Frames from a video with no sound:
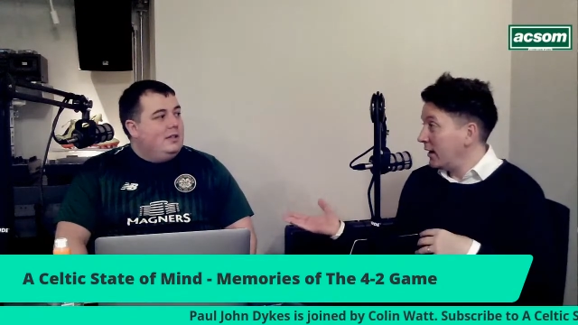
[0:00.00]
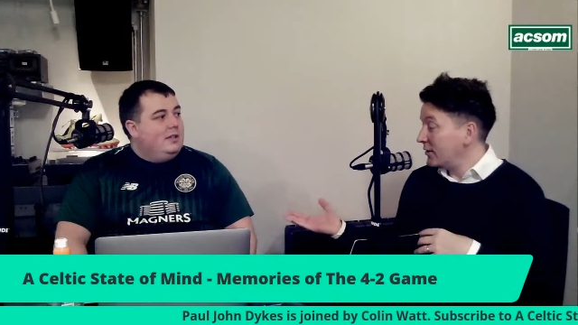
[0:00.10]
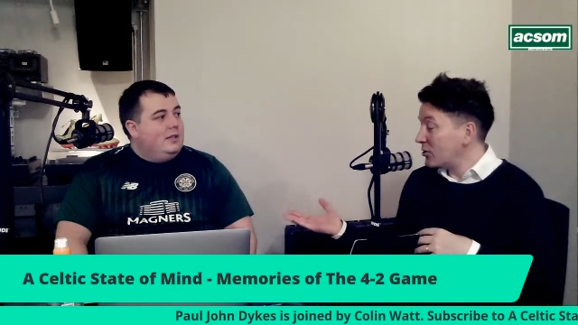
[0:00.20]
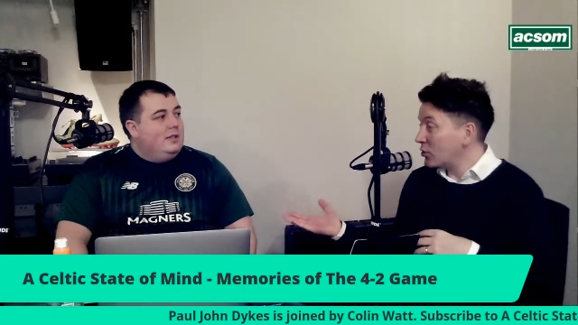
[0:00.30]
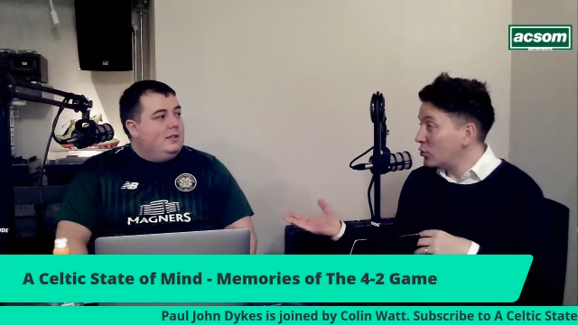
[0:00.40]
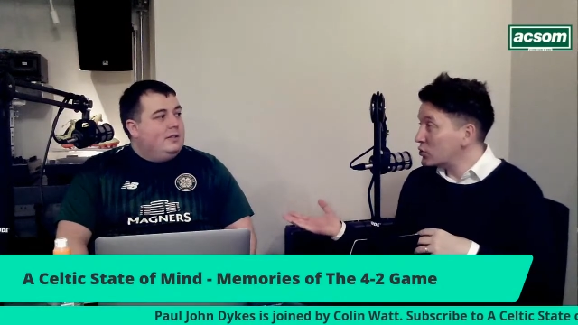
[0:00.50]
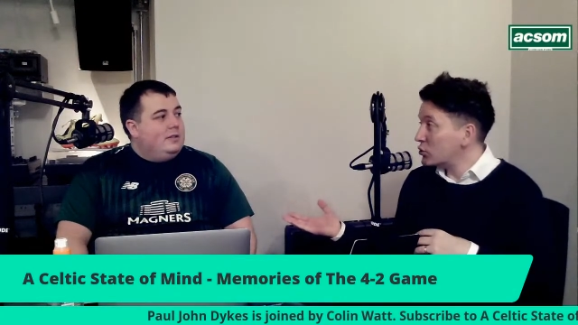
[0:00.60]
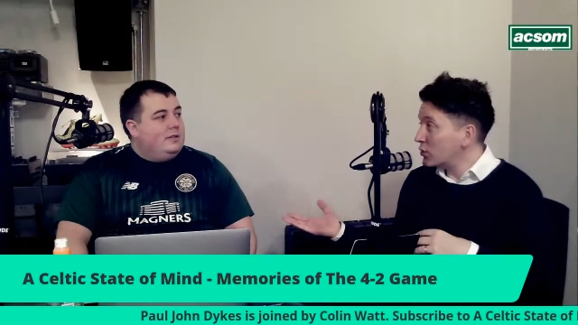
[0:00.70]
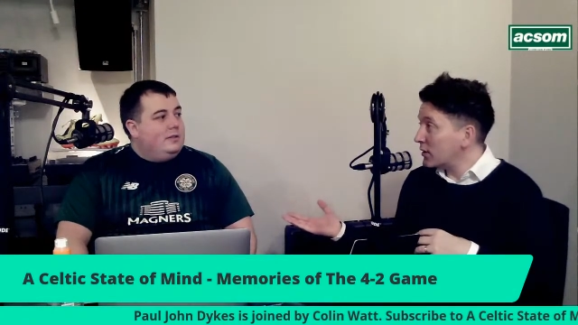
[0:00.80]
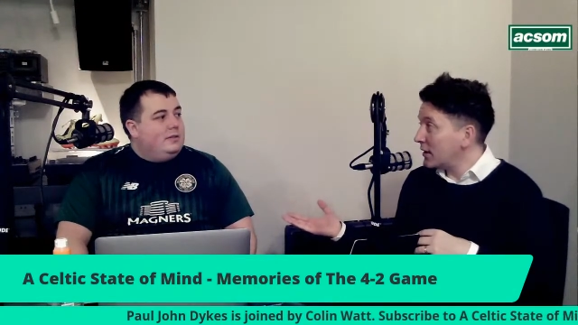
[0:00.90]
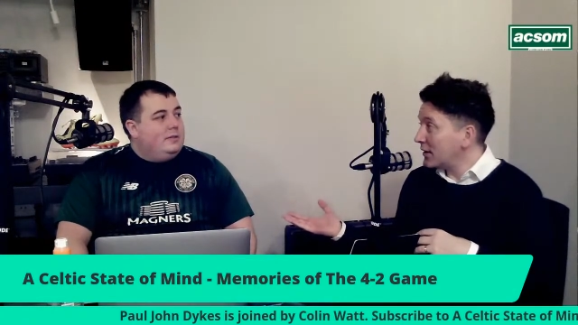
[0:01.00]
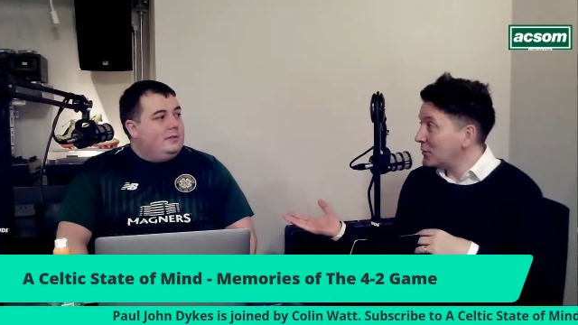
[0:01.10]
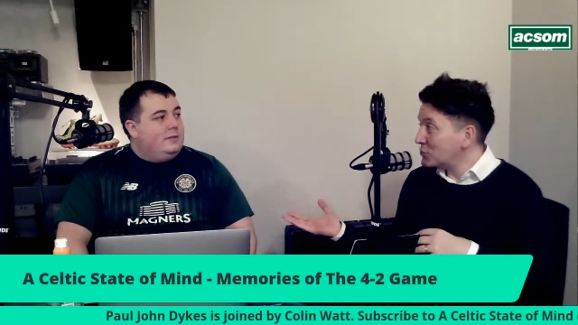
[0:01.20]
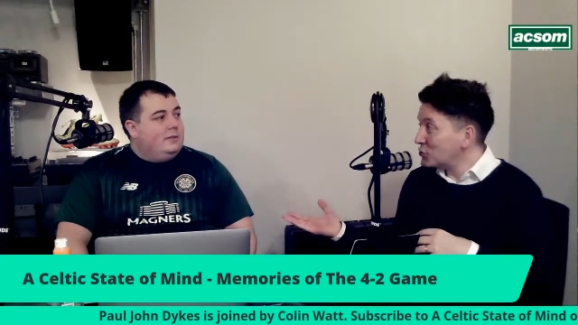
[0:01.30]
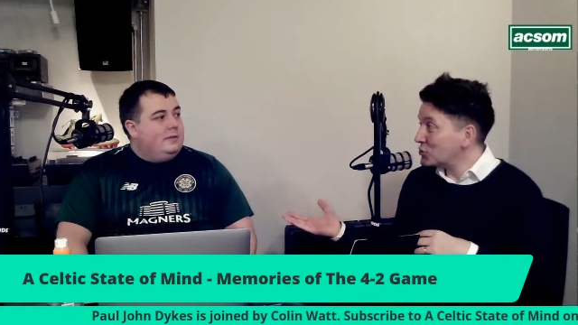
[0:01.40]
Speaker 1: Another goal scorer that
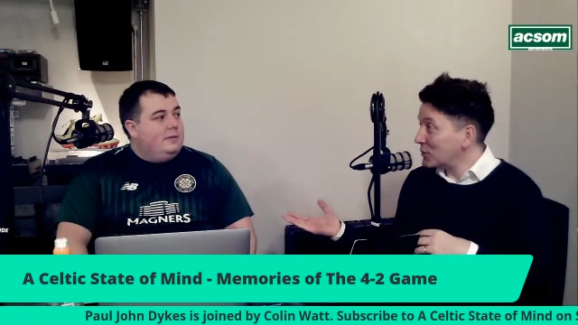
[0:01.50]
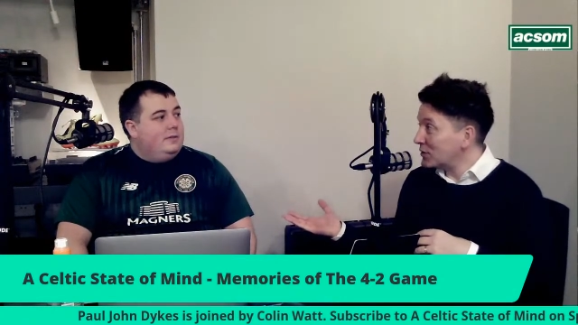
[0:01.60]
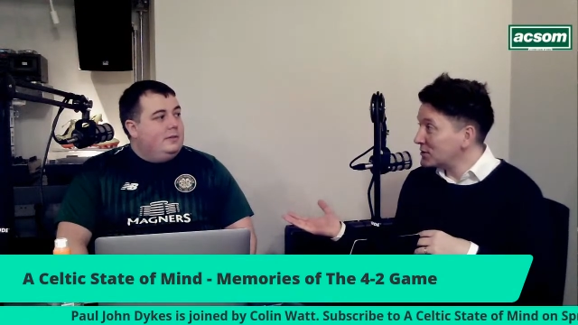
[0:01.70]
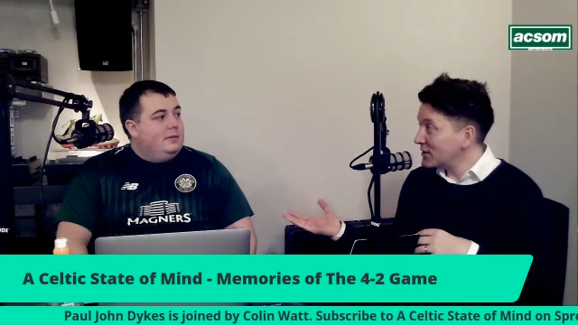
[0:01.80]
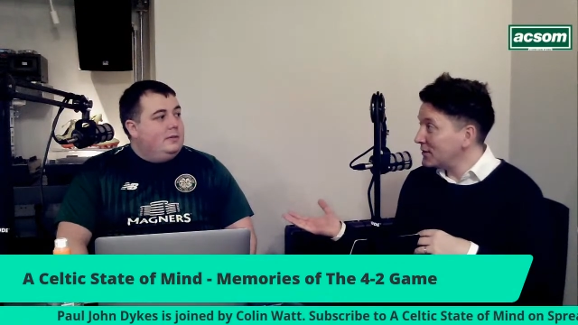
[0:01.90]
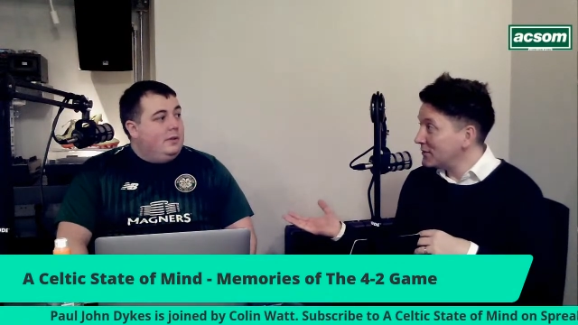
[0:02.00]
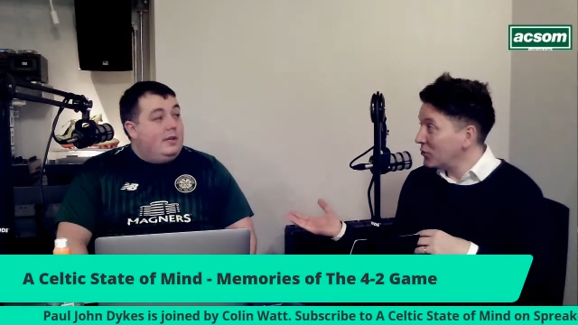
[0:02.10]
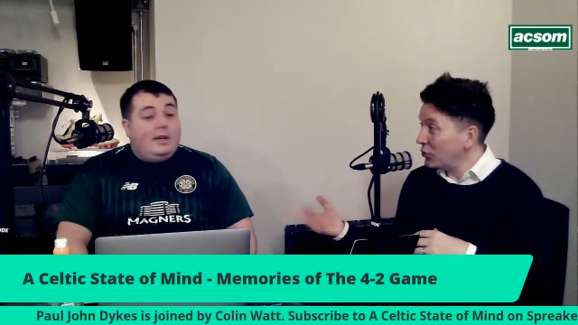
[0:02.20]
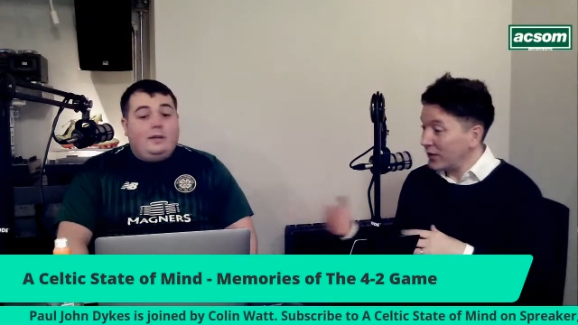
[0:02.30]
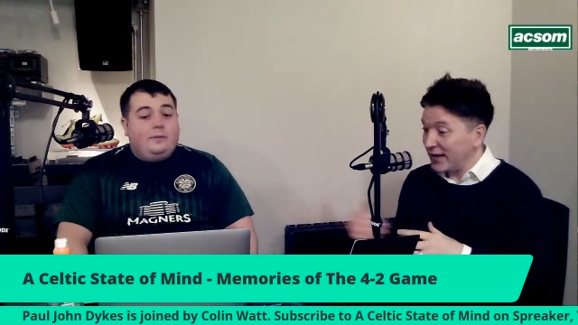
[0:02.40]
night was George McCluskey, yeah.